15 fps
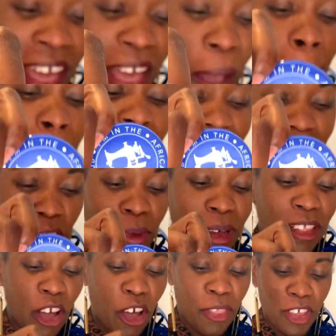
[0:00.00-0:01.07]
that so
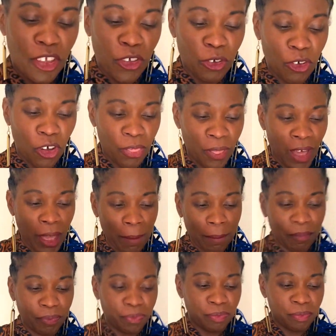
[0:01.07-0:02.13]
we know that you got that.